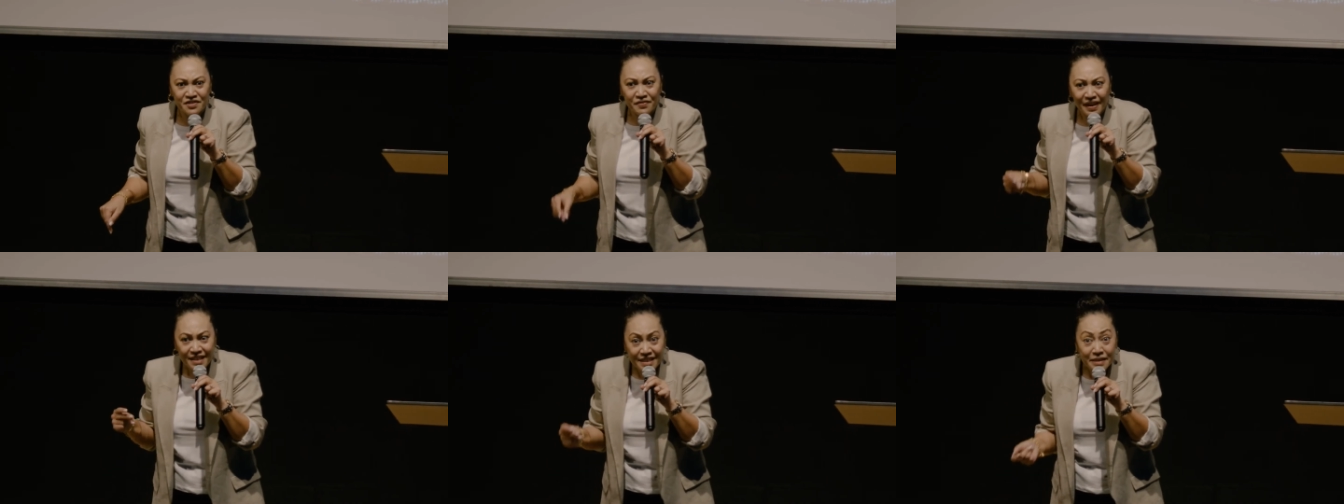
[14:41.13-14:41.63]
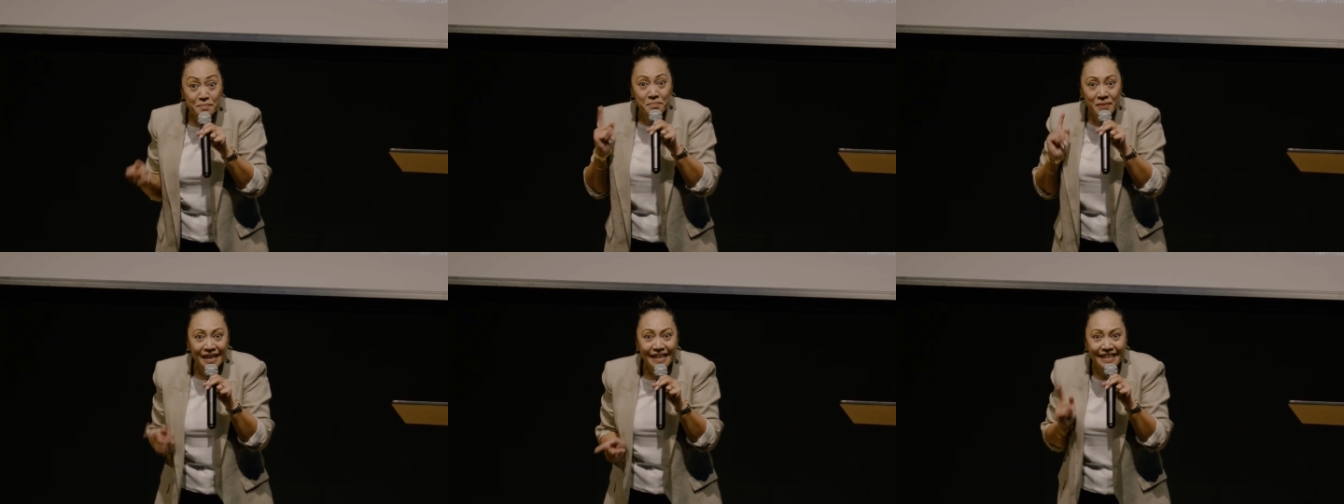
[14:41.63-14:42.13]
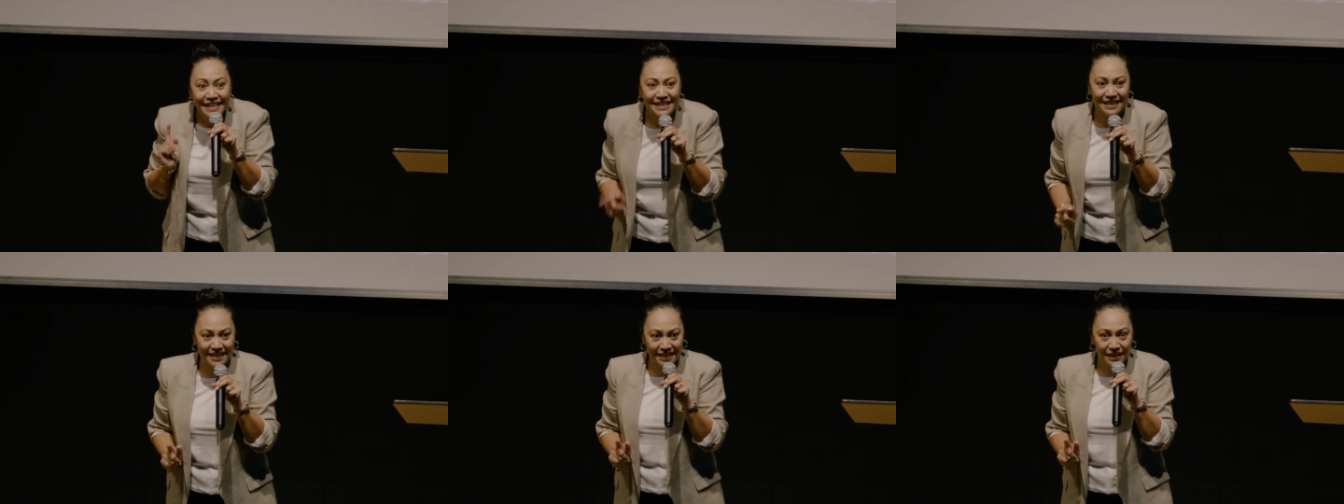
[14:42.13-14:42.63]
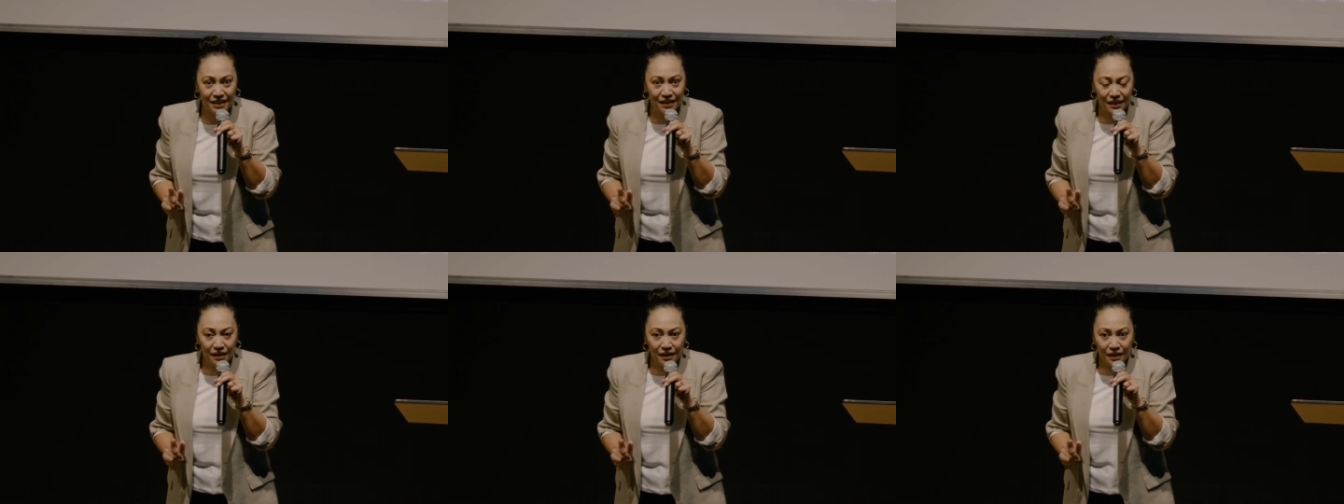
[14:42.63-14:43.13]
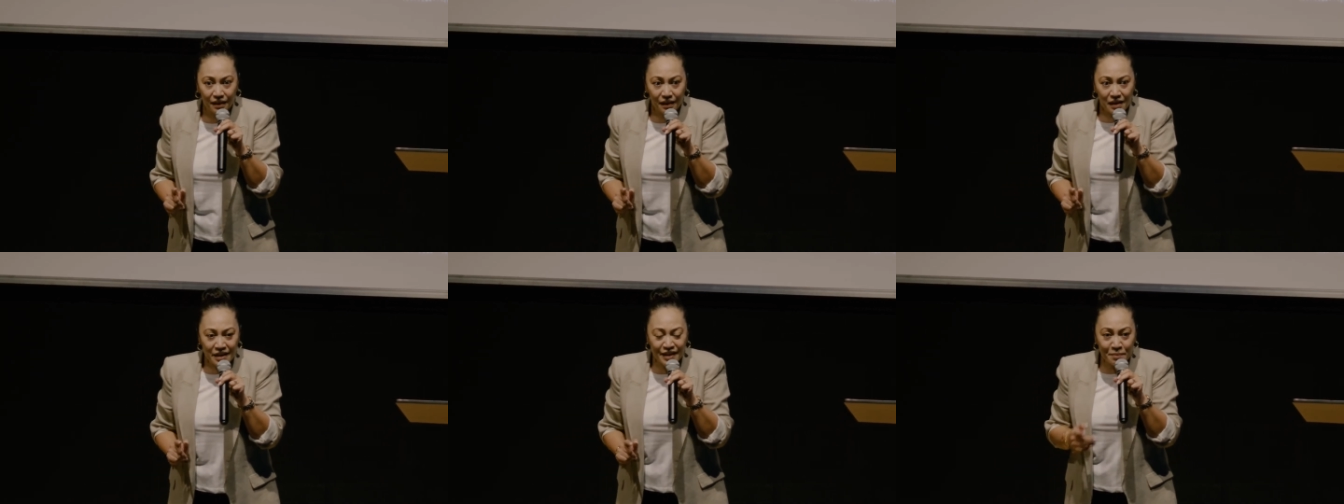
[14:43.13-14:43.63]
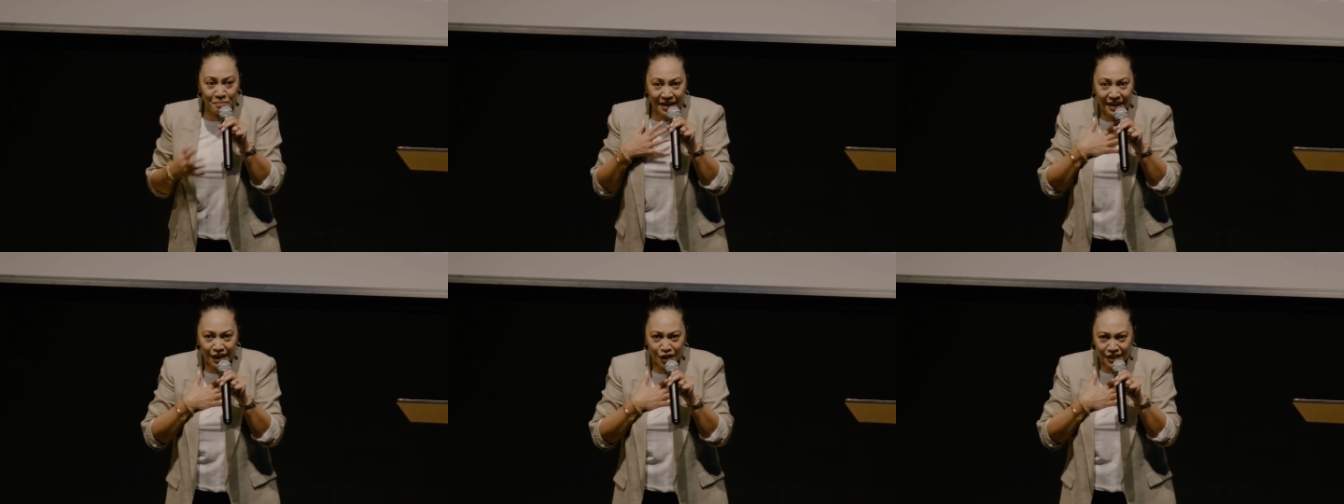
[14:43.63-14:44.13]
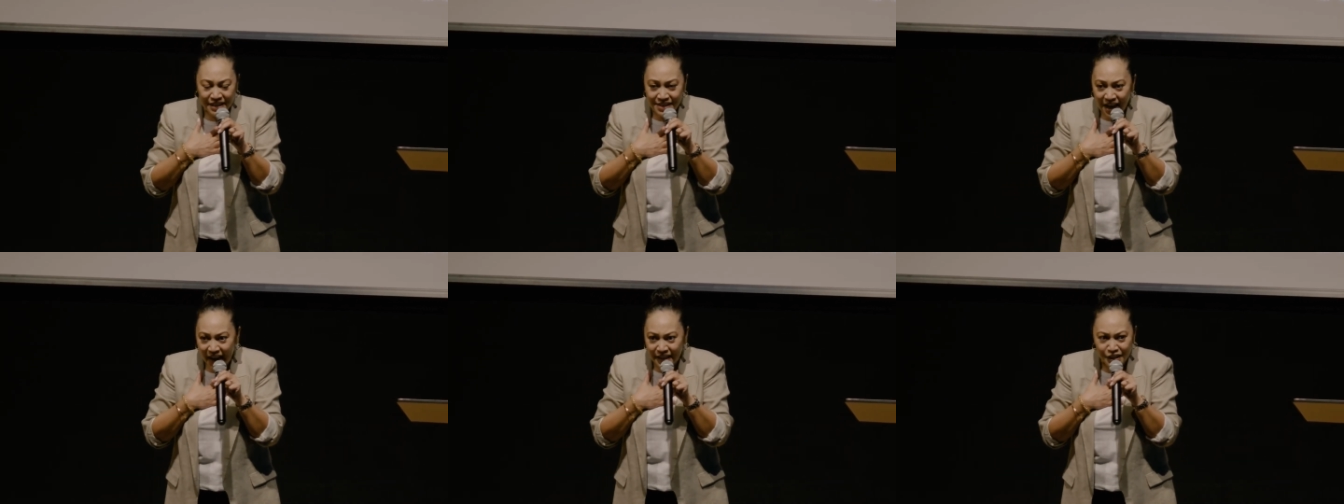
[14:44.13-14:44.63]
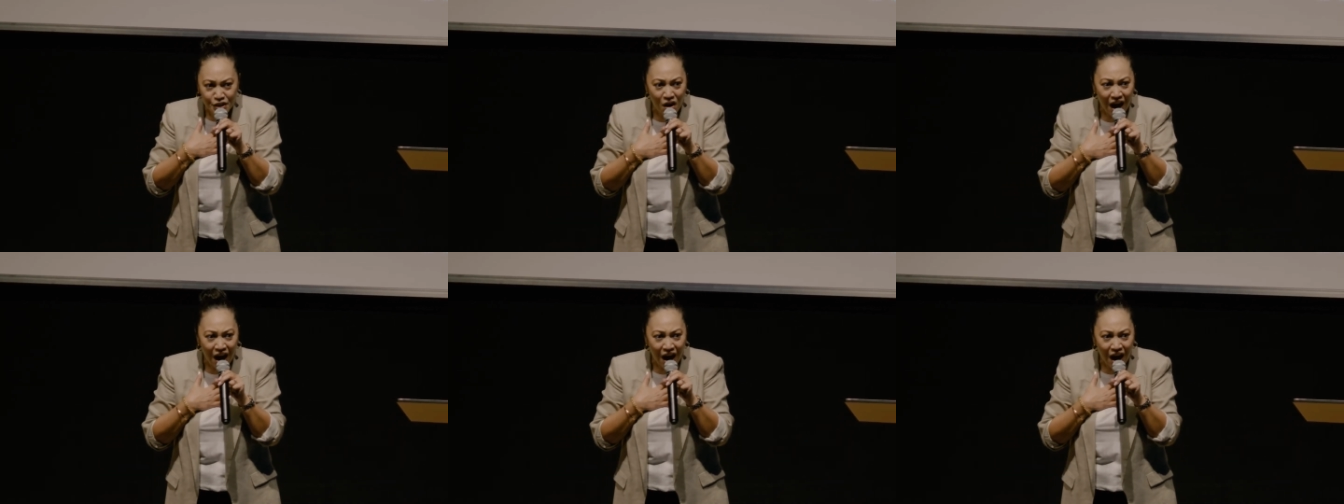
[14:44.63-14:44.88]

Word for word: fixed immediately. The minute you decide in your